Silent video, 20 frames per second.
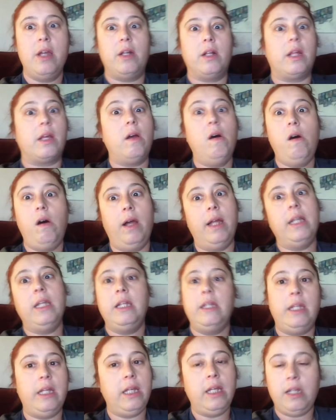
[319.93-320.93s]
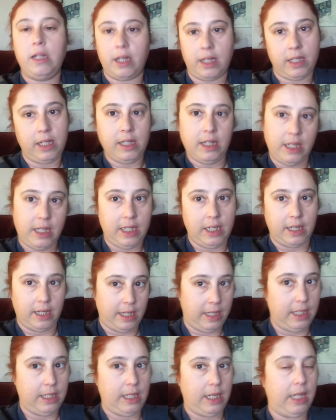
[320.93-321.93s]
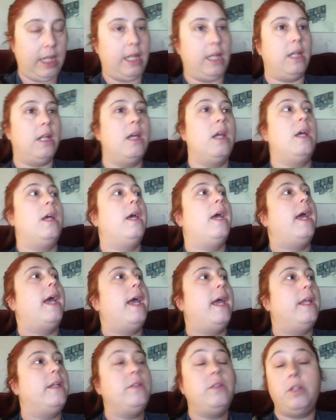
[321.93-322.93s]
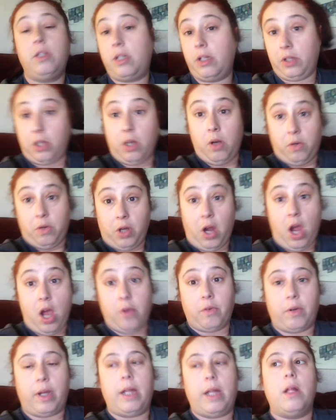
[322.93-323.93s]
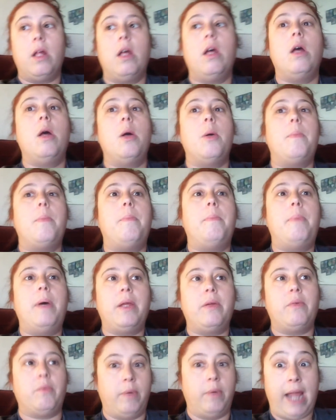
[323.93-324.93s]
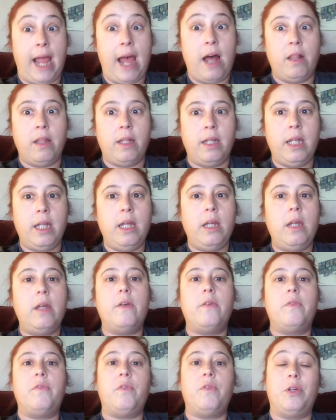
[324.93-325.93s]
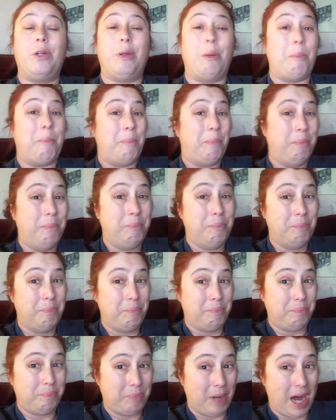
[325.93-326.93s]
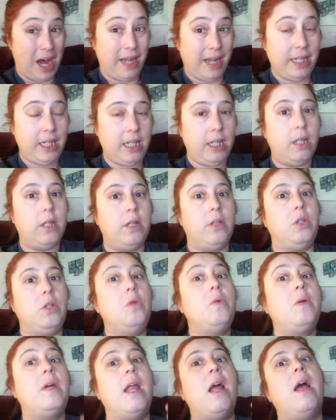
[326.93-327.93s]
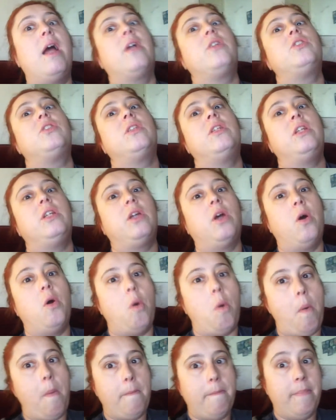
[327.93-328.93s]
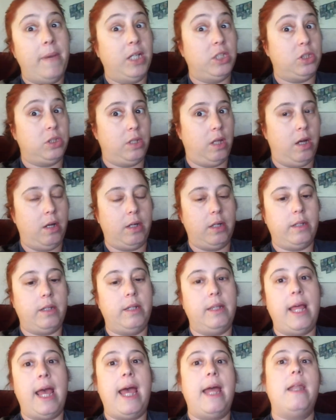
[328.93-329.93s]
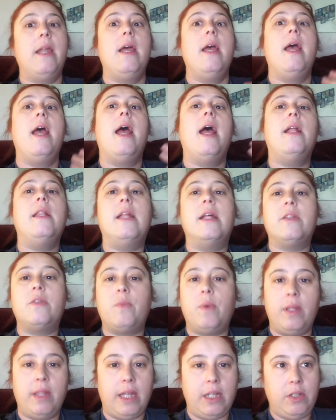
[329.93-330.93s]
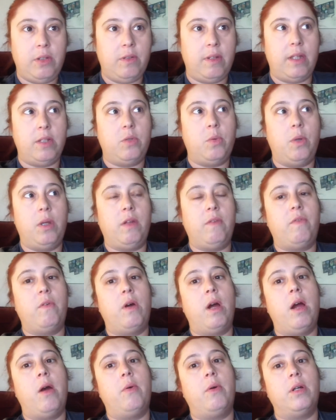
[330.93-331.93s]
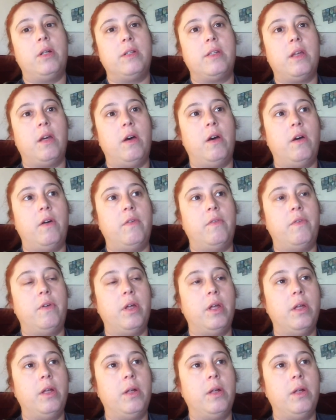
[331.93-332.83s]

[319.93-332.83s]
you're like oh i need to eat i need to eat i need to eat and you know you're hungry but in reality for your body you can actually go much longer than that and that's why they do that 24 hours of